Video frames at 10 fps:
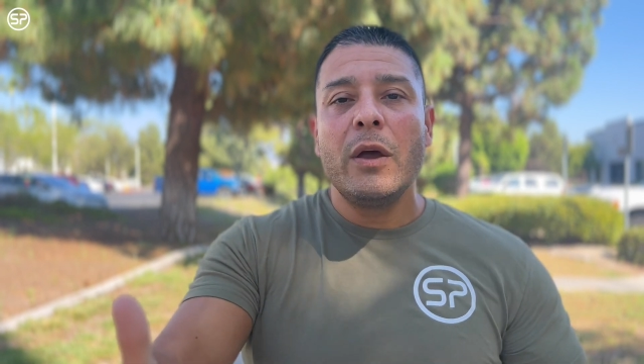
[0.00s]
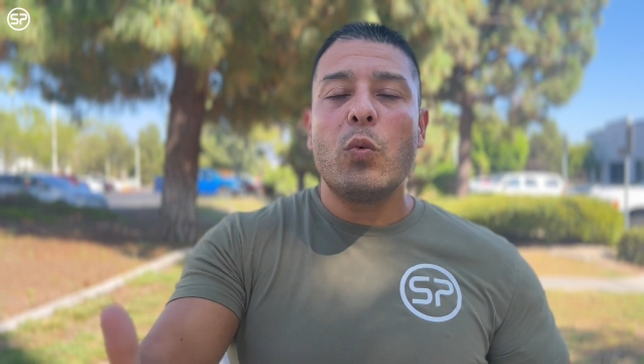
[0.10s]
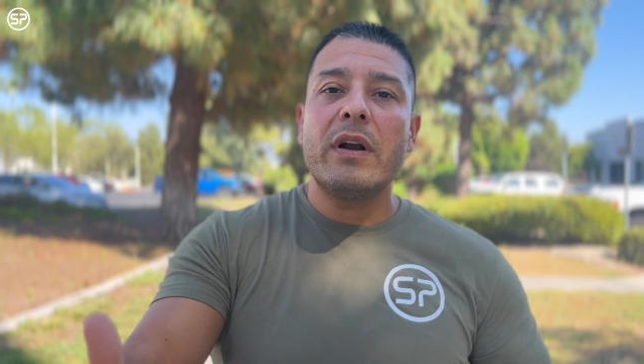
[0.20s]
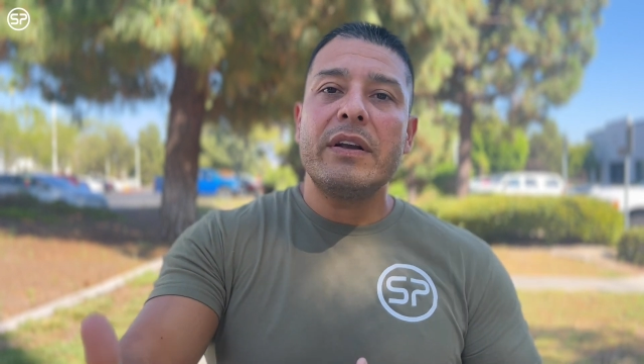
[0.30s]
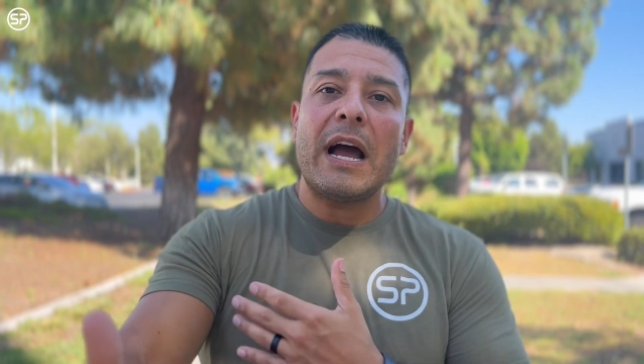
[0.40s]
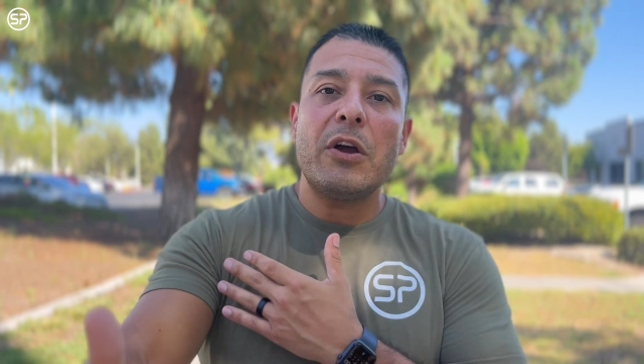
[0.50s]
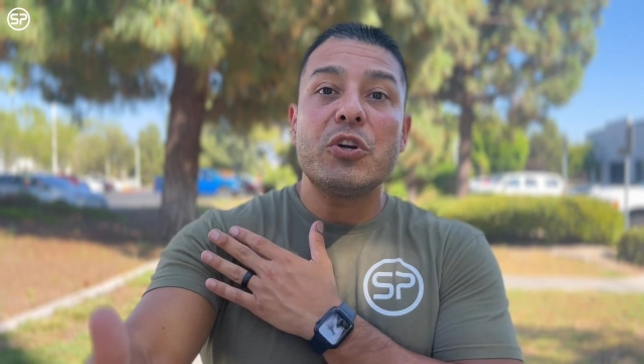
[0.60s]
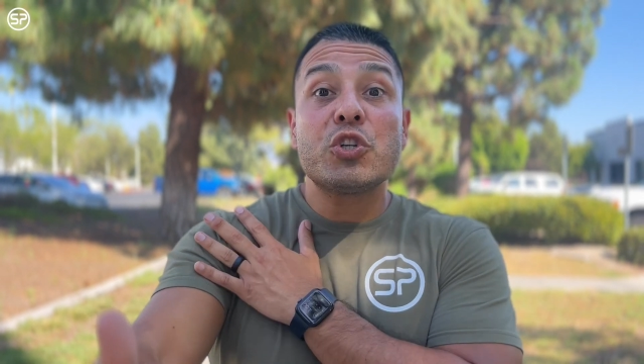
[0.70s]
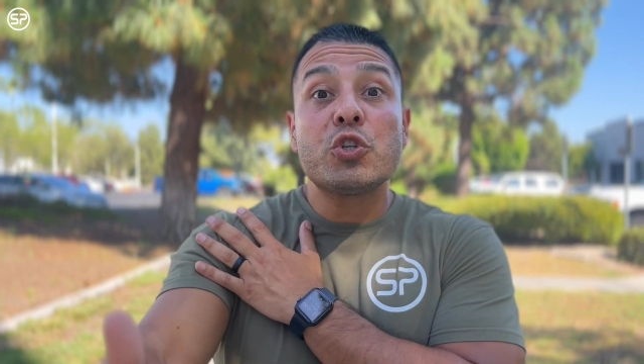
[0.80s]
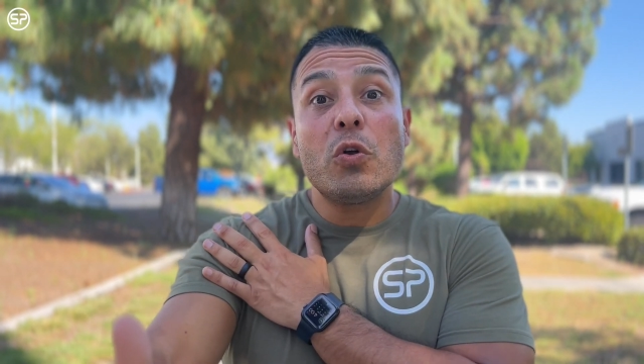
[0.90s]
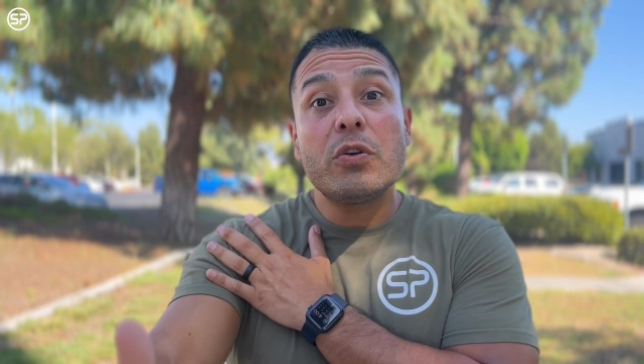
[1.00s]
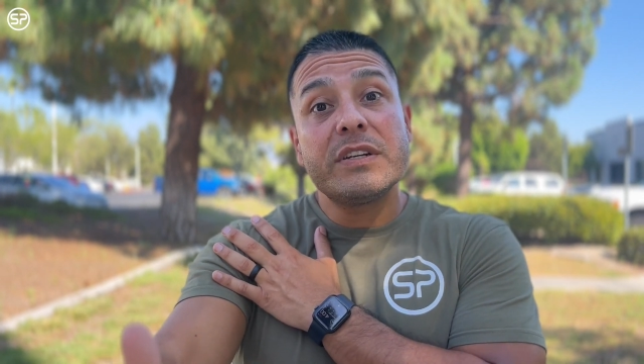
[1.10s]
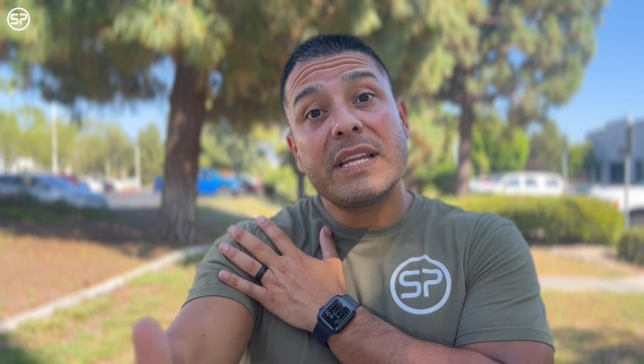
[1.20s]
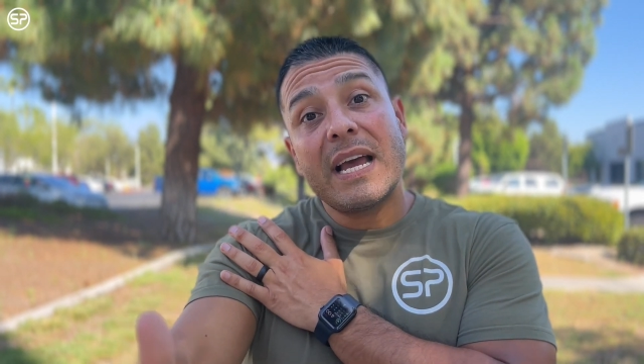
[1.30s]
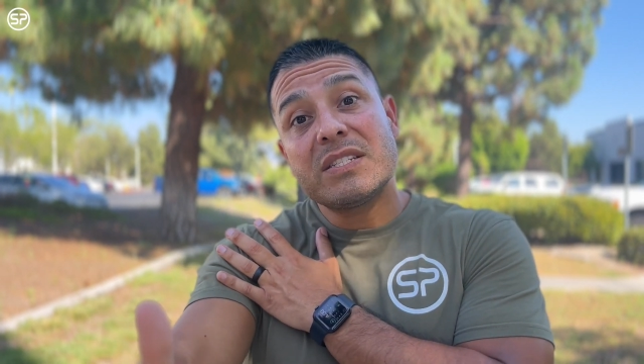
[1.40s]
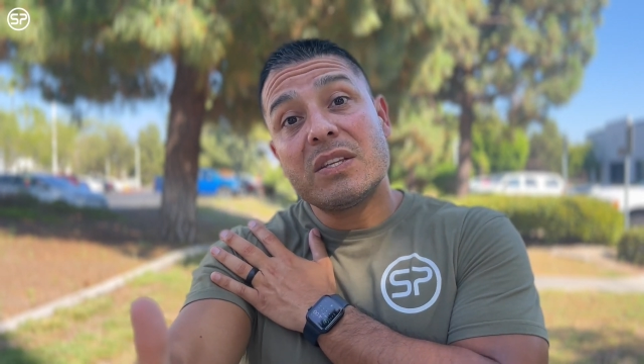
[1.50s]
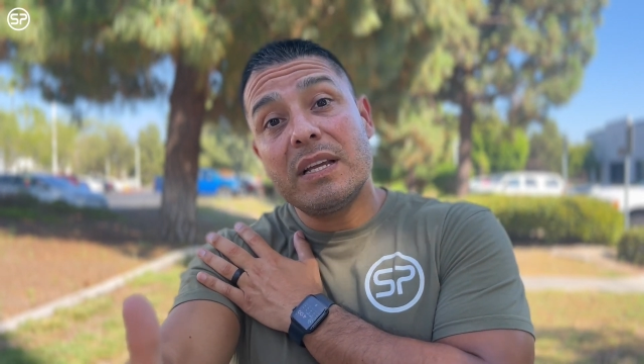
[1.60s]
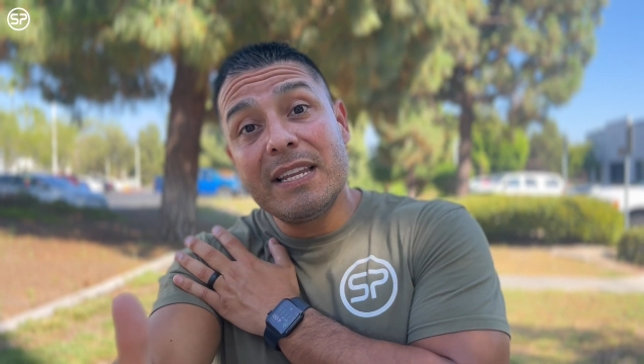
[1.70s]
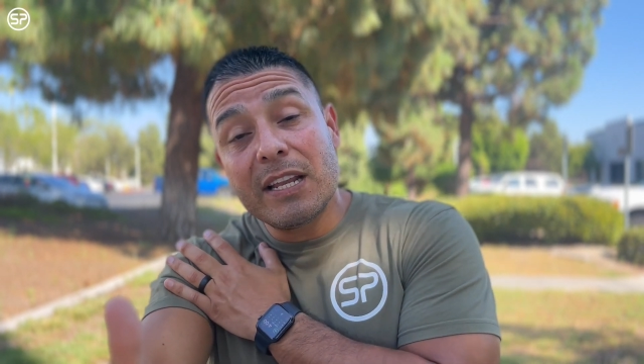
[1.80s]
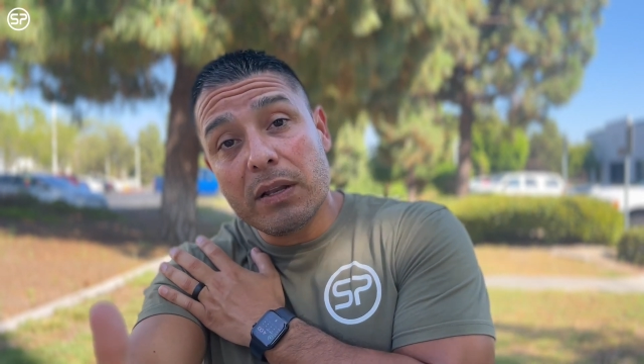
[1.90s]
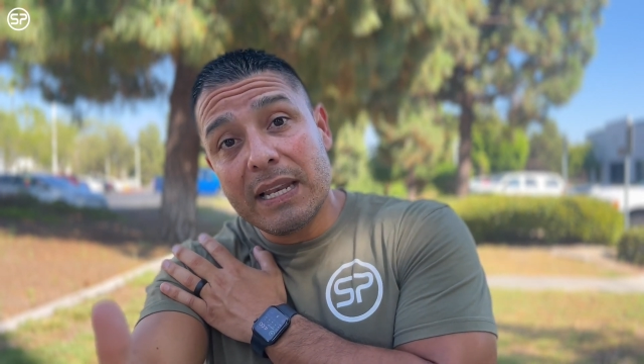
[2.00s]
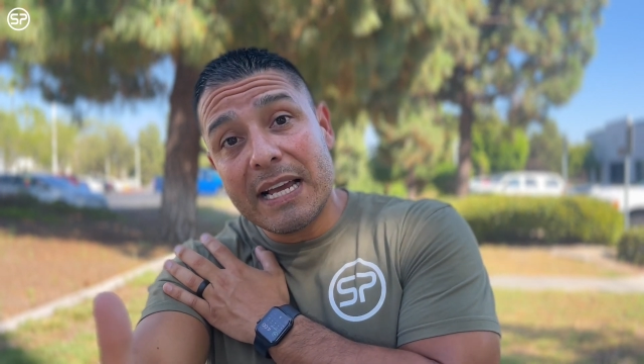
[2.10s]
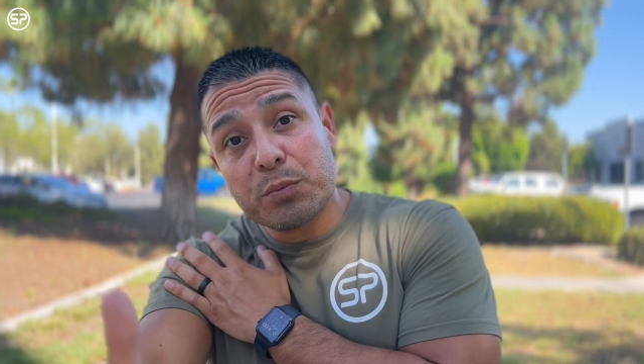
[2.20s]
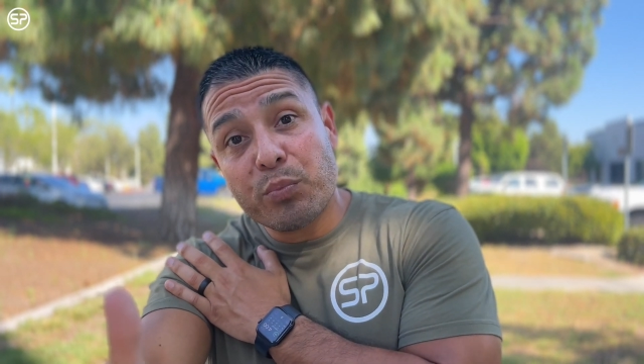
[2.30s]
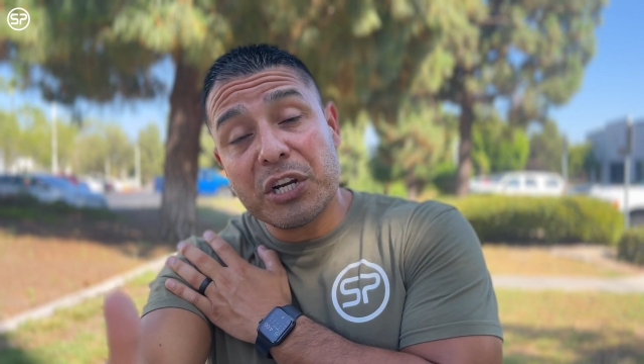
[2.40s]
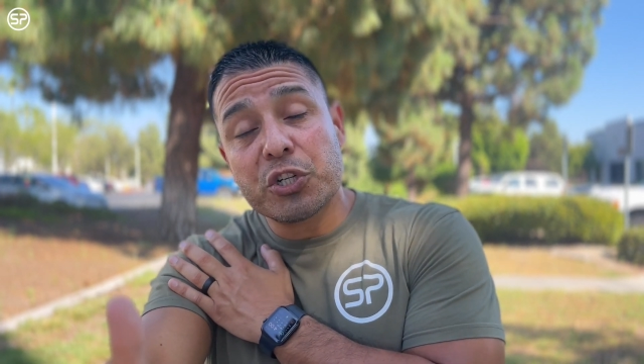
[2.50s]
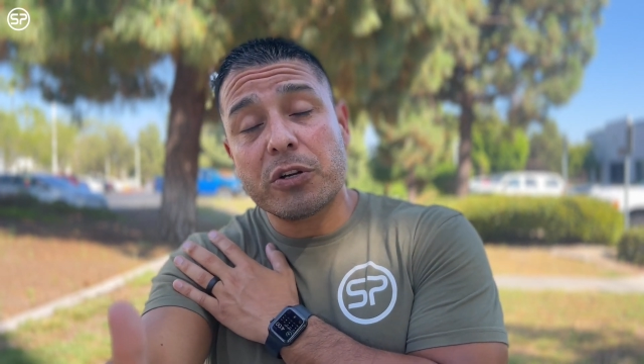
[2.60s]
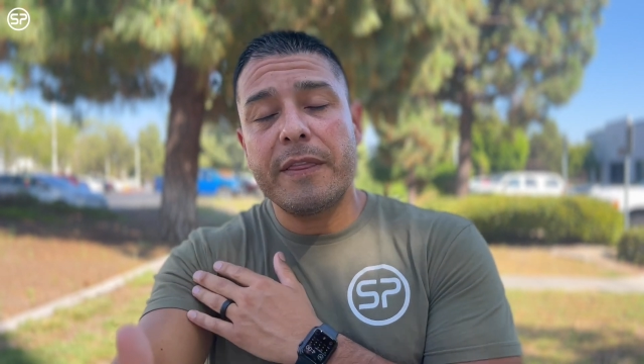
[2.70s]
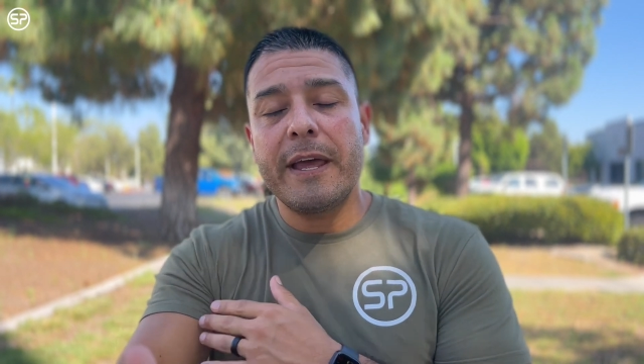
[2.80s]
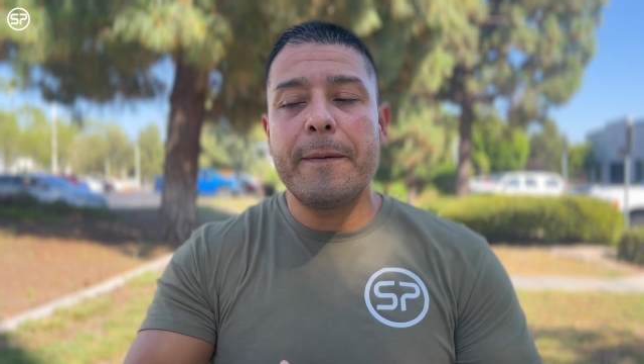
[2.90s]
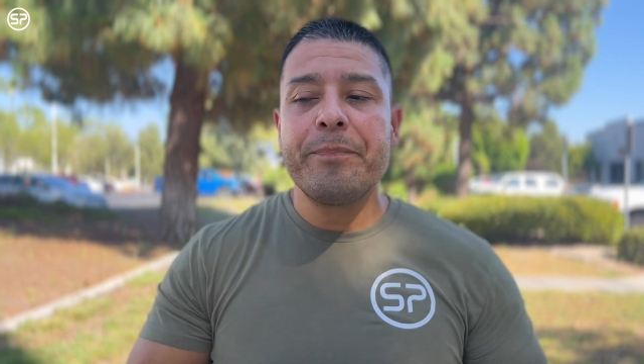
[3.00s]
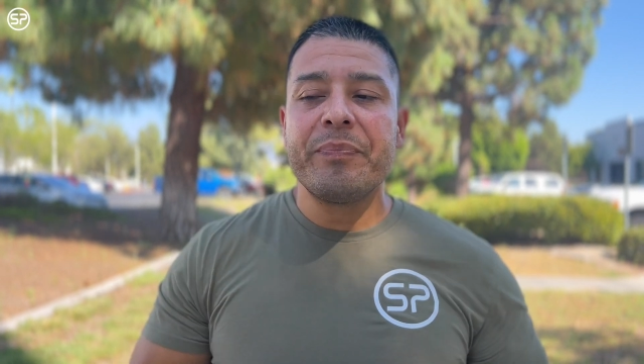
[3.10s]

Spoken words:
where now your shoulder has a little less pressure on that.